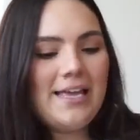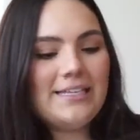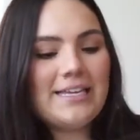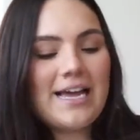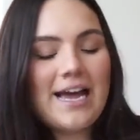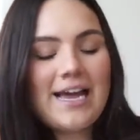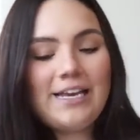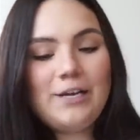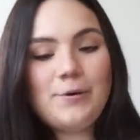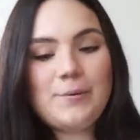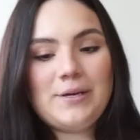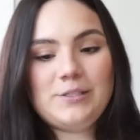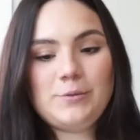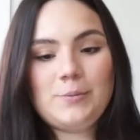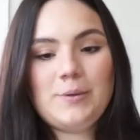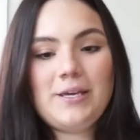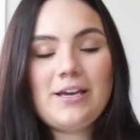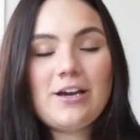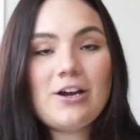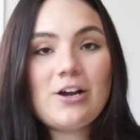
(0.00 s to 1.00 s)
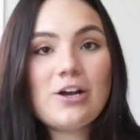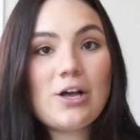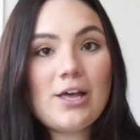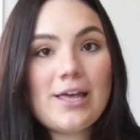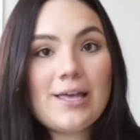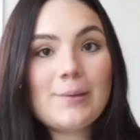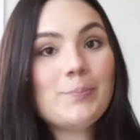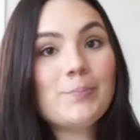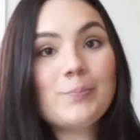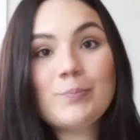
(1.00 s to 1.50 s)
yeah, anyways, we
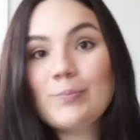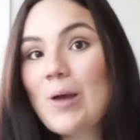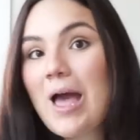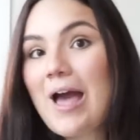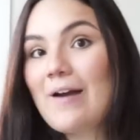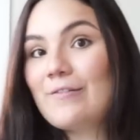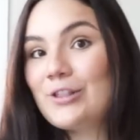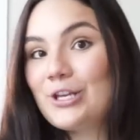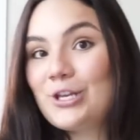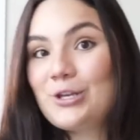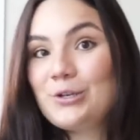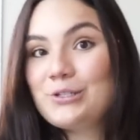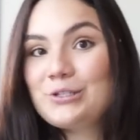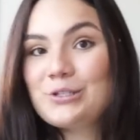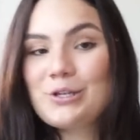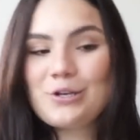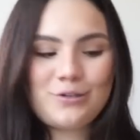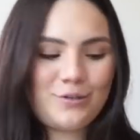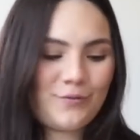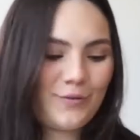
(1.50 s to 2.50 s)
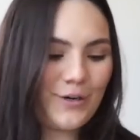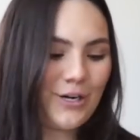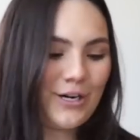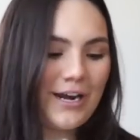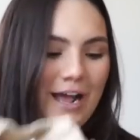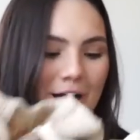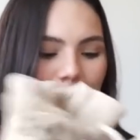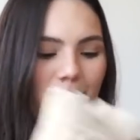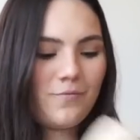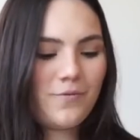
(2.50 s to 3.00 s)
have the cutest clothes for her
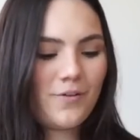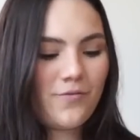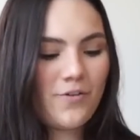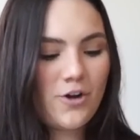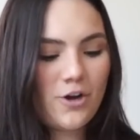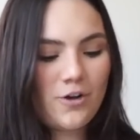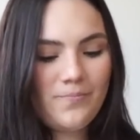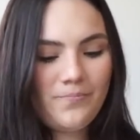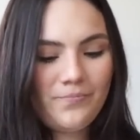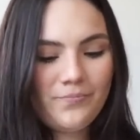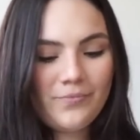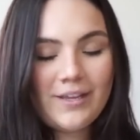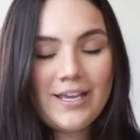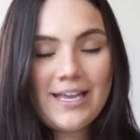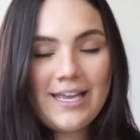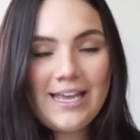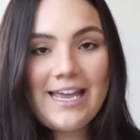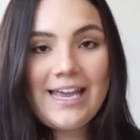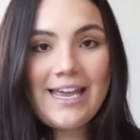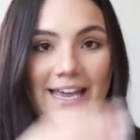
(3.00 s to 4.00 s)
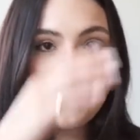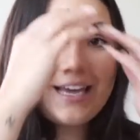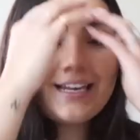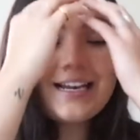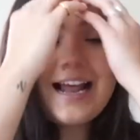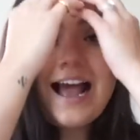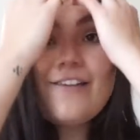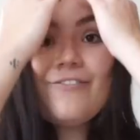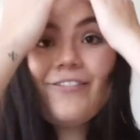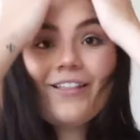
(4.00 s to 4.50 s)
now for fall.
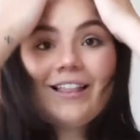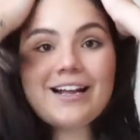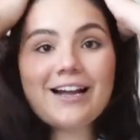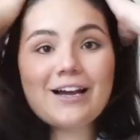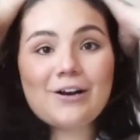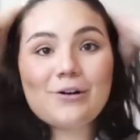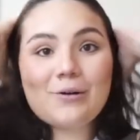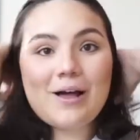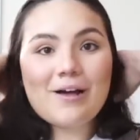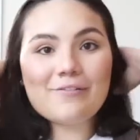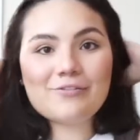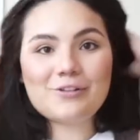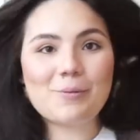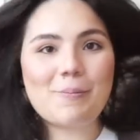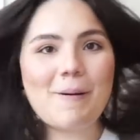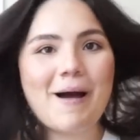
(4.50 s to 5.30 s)
And I feel like I don't have to